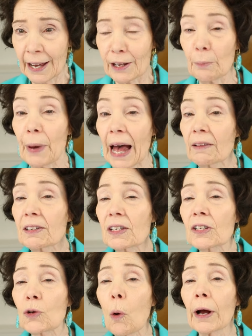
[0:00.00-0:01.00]
that
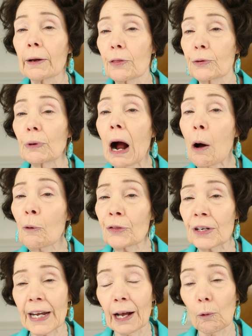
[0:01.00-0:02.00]
balances oil throughout
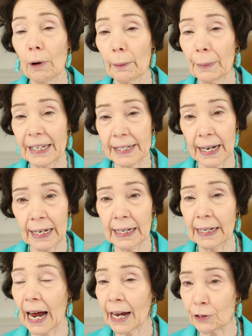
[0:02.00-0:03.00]
the day while
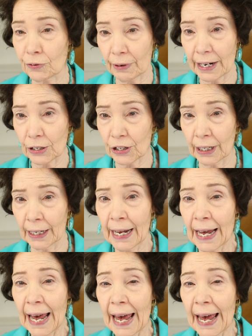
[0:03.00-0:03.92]
maintaining hydration.